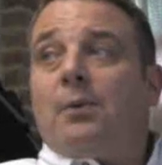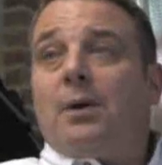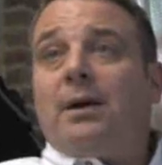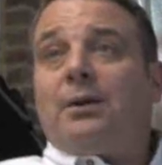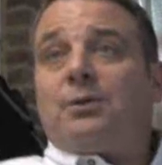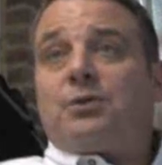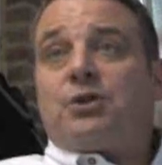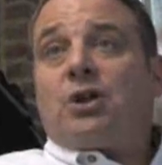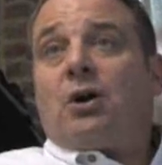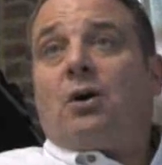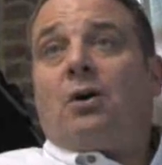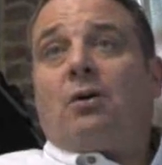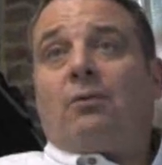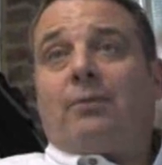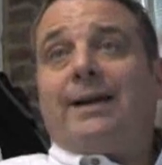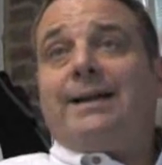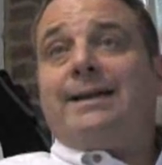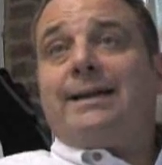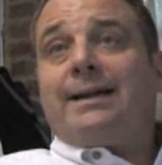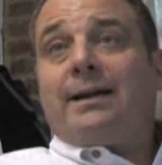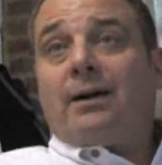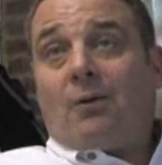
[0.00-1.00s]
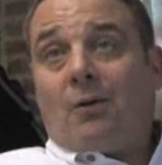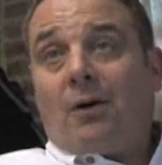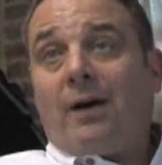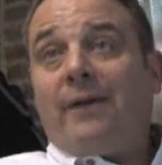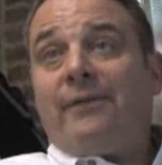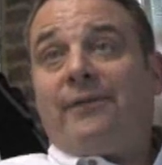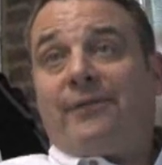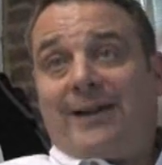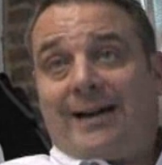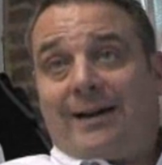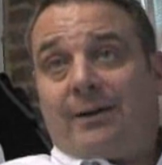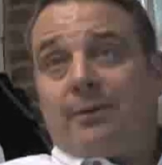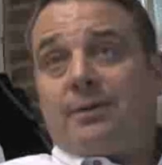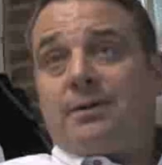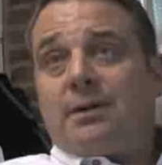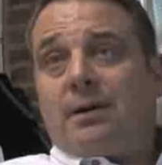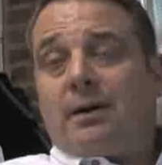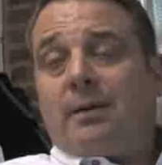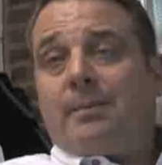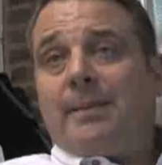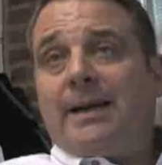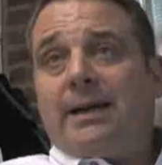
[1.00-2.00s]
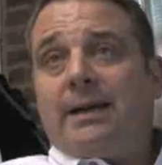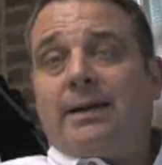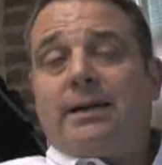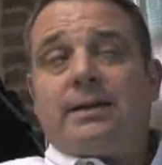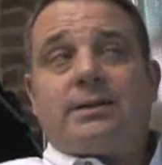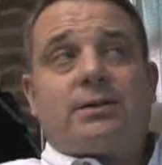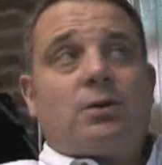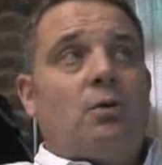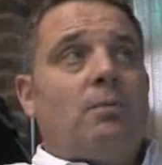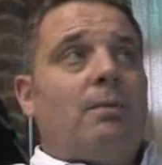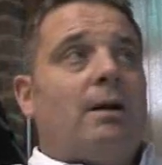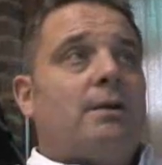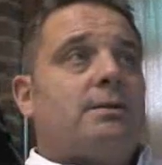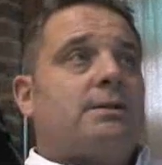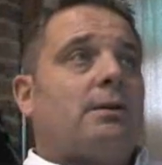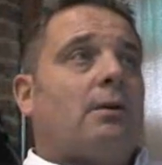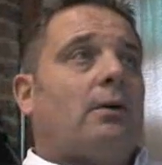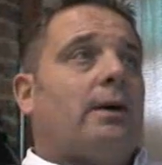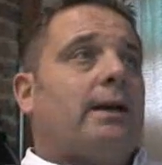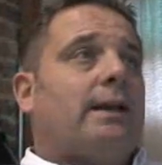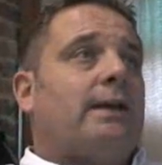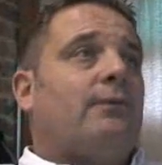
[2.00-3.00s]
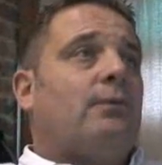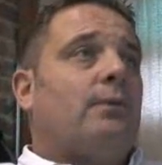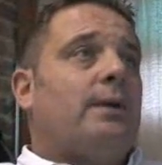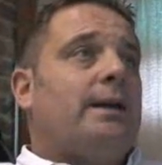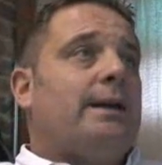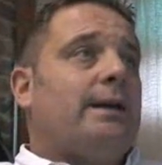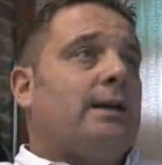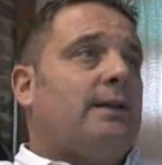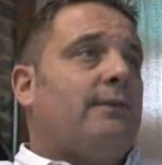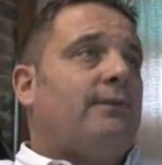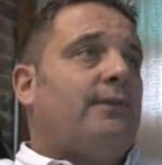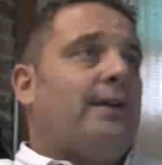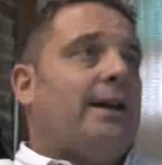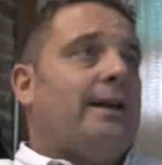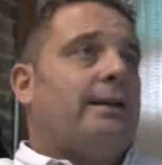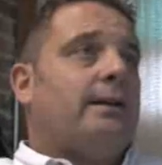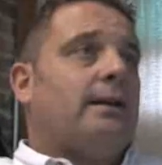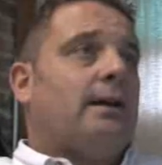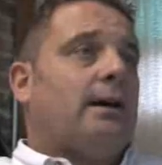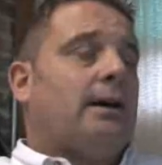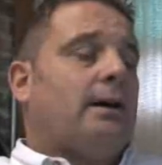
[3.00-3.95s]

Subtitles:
Well, chart reading, I found, I mean, it's almost like if we could invent